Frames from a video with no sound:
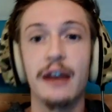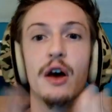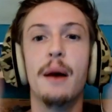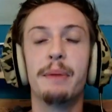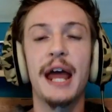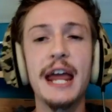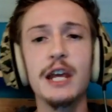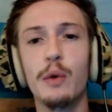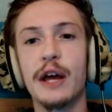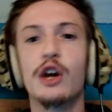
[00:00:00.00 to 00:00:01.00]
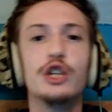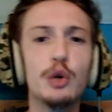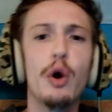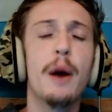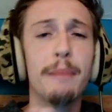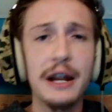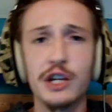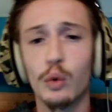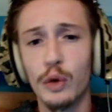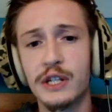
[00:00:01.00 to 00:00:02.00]
But anyway, you were a magic
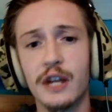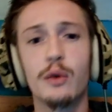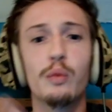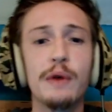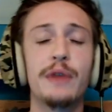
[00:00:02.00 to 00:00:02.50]
wizard with the